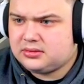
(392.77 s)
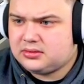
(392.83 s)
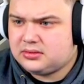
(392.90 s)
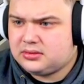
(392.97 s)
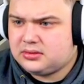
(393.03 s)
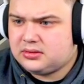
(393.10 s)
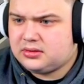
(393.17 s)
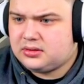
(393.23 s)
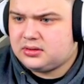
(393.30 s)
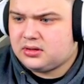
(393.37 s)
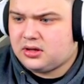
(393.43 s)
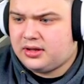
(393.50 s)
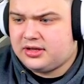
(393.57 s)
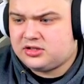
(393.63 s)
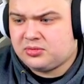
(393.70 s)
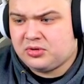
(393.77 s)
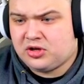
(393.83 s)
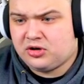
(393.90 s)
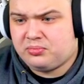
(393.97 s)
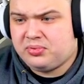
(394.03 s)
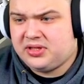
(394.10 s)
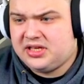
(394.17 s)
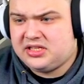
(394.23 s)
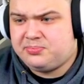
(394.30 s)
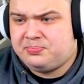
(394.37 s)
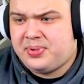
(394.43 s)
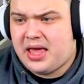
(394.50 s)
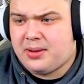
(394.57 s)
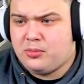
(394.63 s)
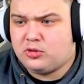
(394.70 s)
Okay, this could be good. Please,
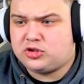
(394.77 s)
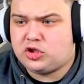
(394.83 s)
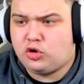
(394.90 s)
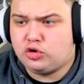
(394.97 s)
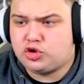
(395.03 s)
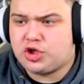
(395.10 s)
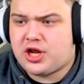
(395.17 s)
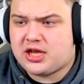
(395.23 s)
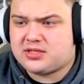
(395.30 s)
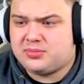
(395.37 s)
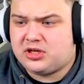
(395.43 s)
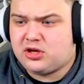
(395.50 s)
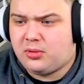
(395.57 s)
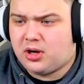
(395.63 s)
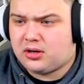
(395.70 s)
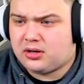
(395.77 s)
big multi. 100x me. Come on.